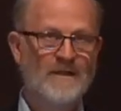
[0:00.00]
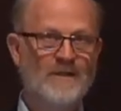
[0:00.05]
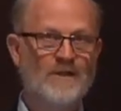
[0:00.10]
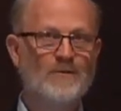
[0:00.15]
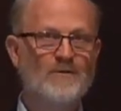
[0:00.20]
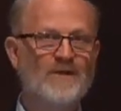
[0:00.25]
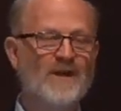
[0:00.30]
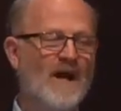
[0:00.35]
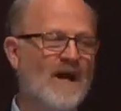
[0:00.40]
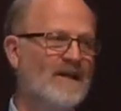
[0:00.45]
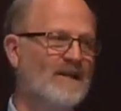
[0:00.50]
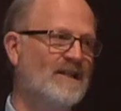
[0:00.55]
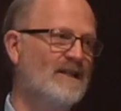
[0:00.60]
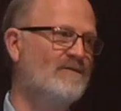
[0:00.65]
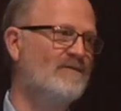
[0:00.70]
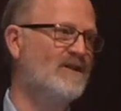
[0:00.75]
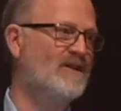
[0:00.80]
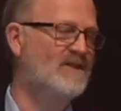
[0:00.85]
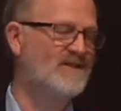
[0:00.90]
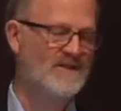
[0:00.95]
You and I
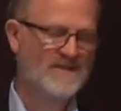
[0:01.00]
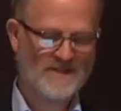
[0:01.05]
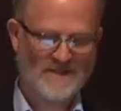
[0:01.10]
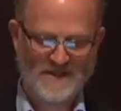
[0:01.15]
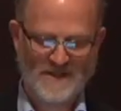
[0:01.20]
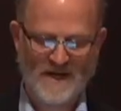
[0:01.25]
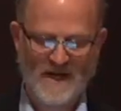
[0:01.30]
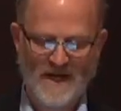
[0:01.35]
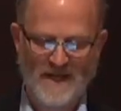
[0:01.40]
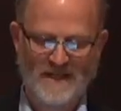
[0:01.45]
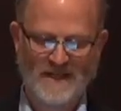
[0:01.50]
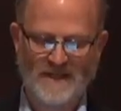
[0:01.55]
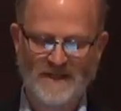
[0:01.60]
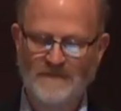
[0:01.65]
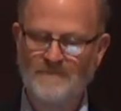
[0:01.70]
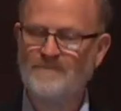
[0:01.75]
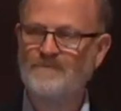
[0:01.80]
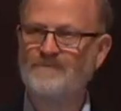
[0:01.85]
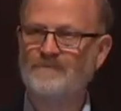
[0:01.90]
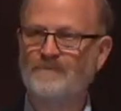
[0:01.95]
live in a
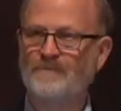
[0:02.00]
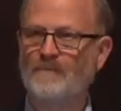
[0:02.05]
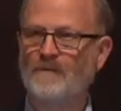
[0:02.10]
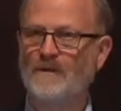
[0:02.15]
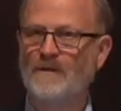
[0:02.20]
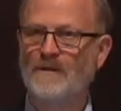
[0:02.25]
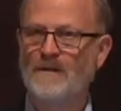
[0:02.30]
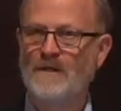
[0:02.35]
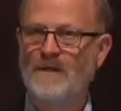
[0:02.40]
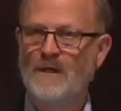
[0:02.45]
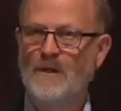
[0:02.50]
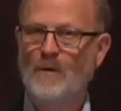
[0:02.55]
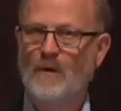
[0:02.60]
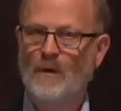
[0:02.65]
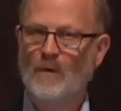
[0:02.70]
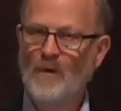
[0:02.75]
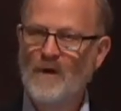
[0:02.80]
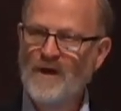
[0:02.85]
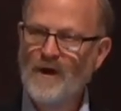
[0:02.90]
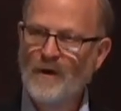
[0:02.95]
society
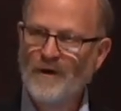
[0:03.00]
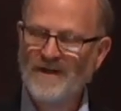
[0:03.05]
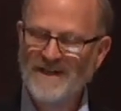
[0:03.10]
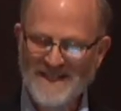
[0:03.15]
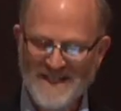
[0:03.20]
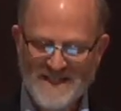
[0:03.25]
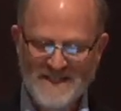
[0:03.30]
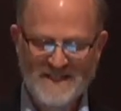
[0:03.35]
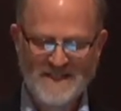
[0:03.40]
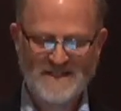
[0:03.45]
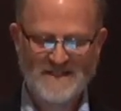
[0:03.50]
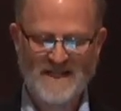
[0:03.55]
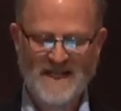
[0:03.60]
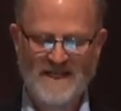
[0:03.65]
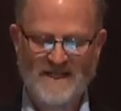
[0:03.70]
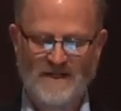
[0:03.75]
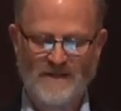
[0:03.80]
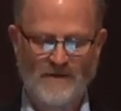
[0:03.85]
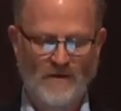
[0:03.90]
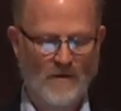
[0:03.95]
where we are
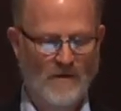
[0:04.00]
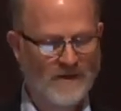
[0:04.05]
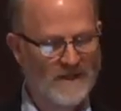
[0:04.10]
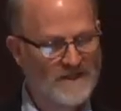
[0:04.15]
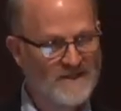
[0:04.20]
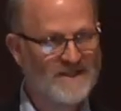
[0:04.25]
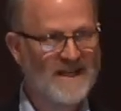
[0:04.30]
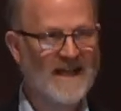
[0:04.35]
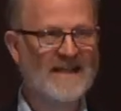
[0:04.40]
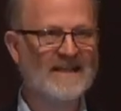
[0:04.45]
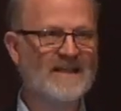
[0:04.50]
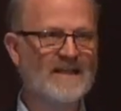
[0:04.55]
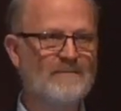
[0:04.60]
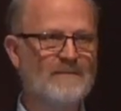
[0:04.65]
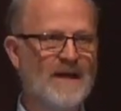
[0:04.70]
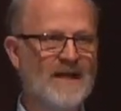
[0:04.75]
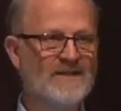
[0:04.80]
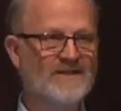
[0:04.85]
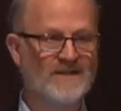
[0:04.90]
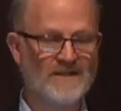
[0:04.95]
inundated on a daily
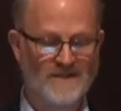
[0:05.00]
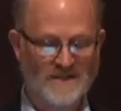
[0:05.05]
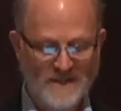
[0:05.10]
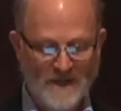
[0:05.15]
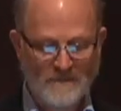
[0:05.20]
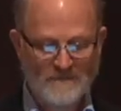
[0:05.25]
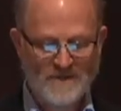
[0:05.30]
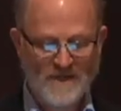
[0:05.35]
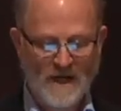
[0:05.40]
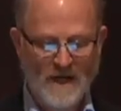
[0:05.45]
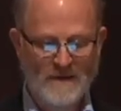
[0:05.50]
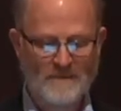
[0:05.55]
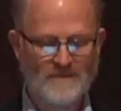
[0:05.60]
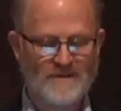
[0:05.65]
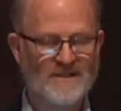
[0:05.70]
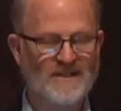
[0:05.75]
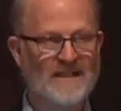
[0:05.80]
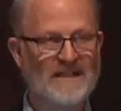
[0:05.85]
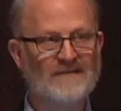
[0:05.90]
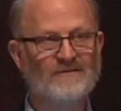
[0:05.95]
basis,
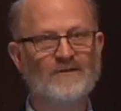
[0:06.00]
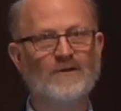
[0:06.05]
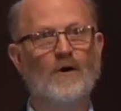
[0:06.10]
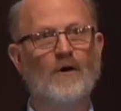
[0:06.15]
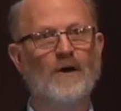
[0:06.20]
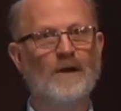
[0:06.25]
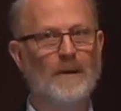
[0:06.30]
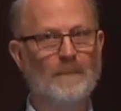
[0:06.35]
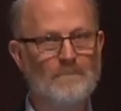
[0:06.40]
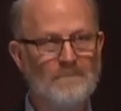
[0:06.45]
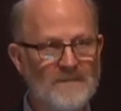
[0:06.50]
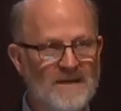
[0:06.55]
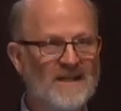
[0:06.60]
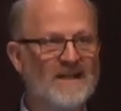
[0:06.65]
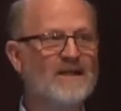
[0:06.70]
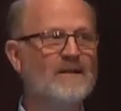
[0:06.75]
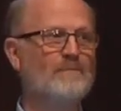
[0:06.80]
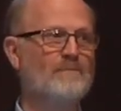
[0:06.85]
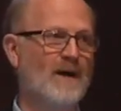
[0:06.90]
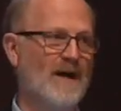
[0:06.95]
sometimes even on a
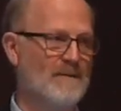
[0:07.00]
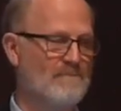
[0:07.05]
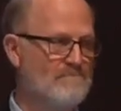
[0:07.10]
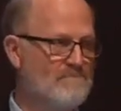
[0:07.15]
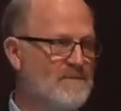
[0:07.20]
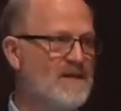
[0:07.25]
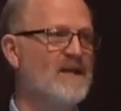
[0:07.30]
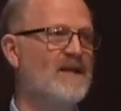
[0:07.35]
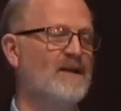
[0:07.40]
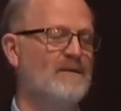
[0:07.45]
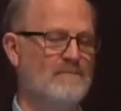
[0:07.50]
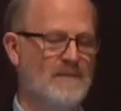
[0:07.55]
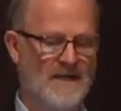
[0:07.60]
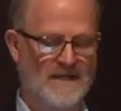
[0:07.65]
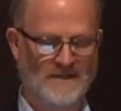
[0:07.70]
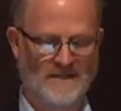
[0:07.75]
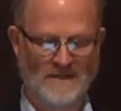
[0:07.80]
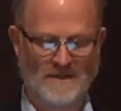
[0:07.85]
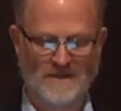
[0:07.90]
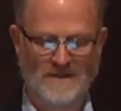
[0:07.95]
minute-by-minute
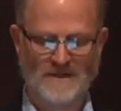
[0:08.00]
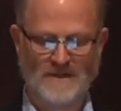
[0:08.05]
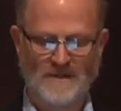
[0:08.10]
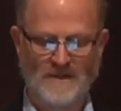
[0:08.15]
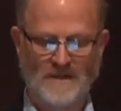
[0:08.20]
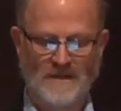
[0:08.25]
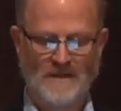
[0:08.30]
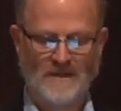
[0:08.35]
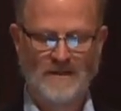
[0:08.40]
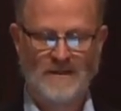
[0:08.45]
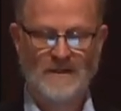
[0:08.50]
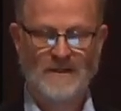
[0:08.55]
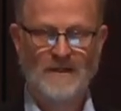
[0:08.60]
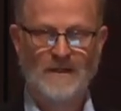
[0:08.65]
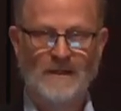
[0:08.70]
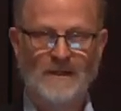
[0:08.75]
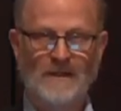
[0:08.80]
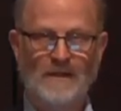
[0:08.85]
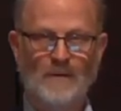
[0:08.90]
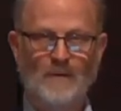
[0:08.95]
basis,
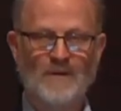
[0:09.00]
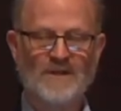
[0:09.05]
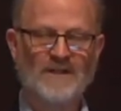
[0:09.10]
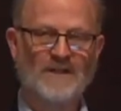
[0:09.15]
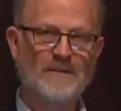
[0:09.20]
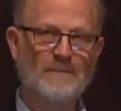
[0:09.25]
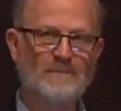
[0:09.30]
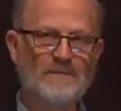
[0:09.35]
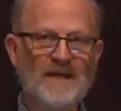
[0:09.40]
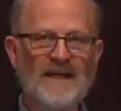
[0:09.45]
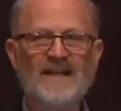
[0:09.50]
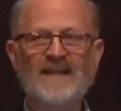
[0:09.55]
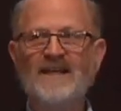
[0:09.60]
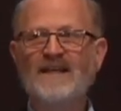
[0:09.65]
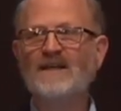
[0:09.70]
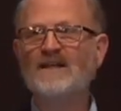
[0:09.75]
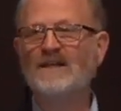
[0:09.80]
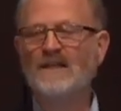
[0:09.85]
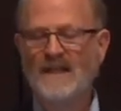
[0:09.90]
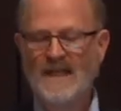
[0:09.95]
with
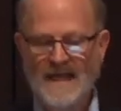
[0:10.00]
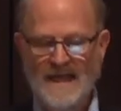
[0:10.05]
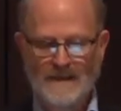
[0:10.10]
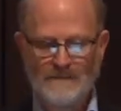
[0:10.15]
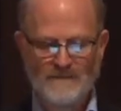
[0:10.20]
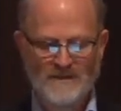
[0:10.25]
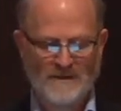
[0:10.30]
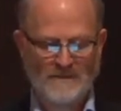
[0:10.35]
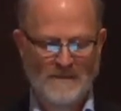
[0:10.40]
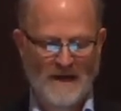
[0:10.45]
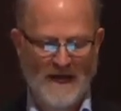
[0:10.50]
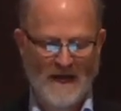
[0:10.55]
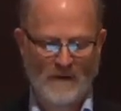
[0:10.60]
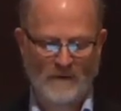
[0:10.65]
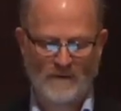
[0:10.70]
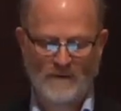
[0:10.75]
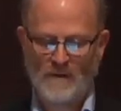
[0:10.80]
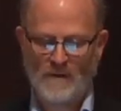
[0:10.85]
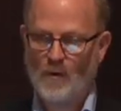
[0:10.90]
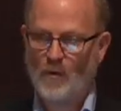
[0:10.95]
competing claims
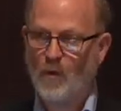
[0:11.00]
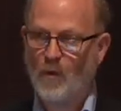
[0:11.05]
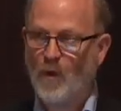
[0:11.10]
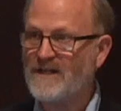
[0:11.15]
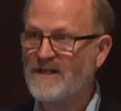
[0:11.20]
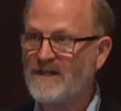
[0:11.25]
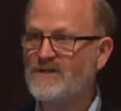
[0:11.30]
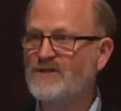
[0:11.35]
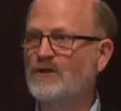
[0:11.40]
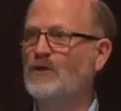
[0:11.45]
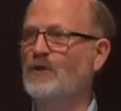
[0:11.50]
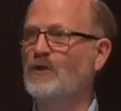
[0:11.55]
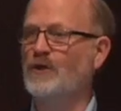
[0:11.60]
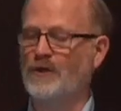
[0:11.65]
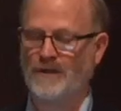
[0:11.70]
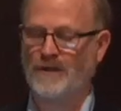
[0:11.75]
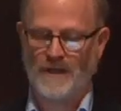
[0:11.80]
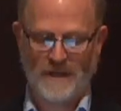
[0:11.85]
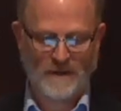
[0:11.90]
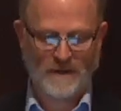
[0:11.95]
about is
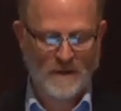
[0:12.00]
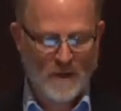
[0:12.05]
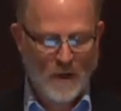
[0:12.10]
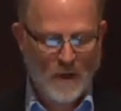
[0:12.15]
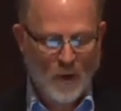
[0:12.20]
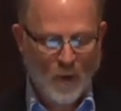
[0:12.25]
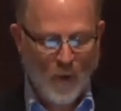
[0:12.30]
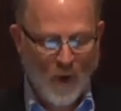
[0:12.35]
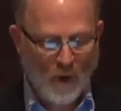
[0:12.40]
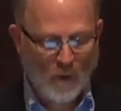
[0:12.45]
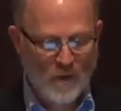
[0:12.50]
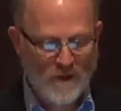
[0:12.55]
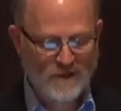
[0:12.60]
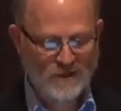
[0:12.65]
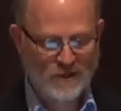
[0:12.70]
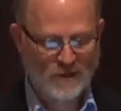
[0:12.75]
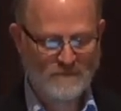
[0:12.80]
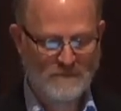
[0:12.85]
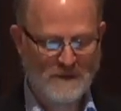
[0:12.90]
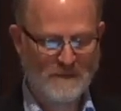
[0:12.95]
good and what we
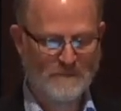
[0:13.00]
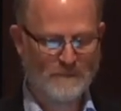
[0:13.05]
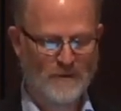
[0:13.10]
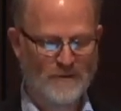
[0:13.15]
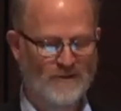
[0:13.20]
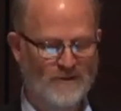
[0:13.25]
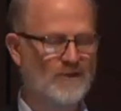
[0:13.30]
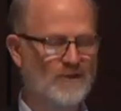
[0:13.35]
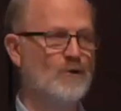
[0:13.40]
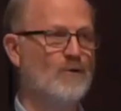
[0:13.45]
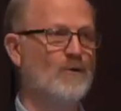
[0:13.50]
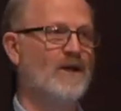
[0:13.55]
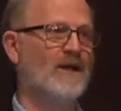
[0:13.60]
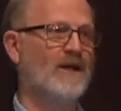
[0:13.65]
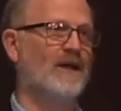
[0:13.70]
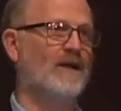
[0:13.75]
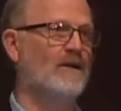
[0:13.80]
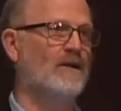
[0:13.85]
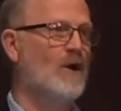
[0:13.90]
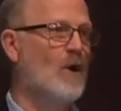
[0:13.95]
should be
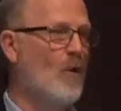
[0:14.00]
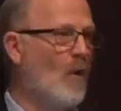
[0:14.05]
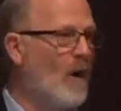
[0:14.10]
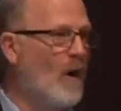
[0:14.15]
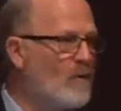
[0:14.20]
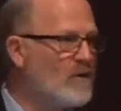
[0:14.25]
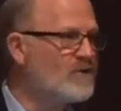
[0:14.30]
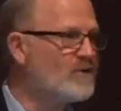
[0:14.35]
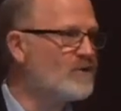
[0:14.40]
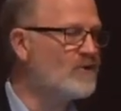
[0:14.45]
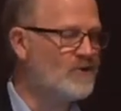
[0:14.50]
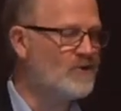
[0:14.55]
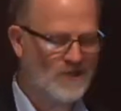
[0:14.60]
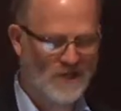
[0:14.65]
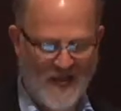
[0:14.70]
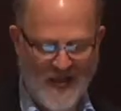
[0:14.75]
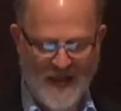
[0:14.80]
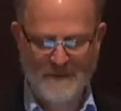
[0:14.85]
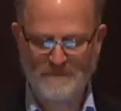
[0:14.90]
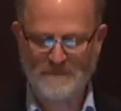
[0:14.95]
pursuing and what we should
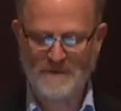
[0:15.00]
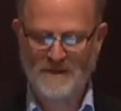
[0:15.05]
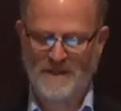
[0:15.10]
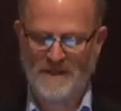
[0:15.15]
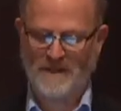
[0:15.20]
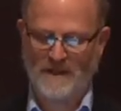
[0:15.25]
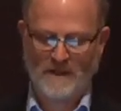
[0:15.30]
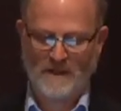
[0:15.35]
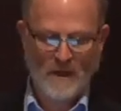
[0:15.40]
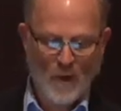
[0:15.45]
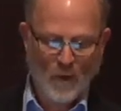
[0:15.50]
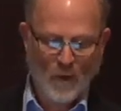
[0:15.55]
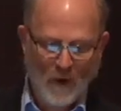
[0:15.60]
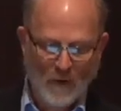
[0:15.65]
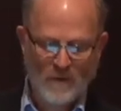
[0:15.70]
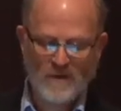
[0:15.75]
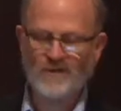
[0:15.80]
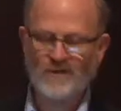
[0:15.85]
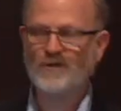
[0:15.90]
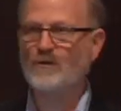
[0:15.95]
champion and
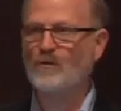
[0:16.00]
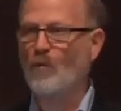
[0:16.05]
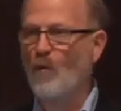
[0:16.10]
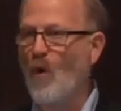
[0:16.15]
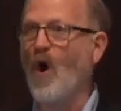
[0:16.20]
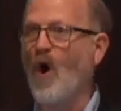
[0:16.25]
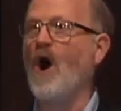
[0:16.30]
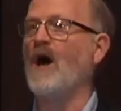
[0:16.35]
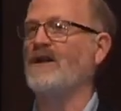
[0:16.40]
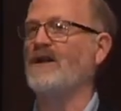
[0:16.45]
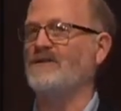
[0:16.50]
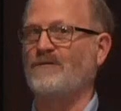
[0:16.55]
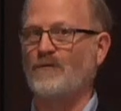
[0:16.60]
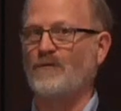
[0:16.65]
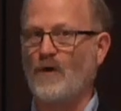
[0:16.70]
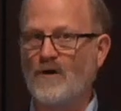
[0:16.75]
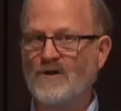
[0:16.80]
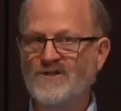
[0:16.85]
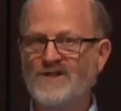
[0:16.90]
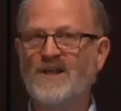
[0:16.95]
what we should want
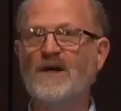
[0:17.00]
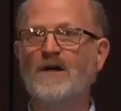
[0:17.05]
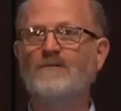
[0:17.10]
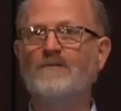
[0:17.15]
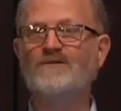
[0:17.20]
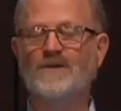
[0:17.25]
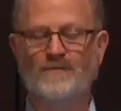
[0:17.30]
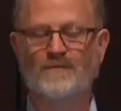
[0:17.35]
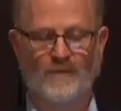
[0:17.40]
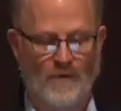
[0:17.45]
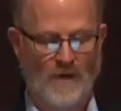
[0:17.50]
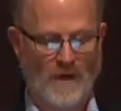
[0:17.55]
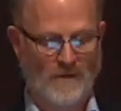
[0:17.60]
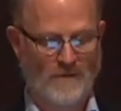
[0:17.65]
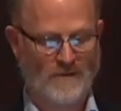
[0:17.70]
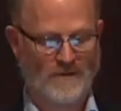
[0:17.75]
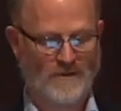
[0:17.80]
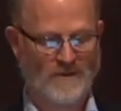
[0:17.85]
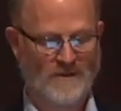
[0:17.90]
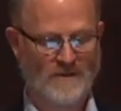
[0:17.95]
for ourselves and for
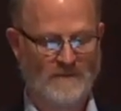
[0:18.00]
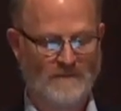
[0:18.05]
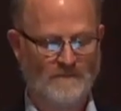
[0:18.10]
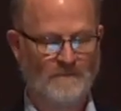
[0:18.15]
others.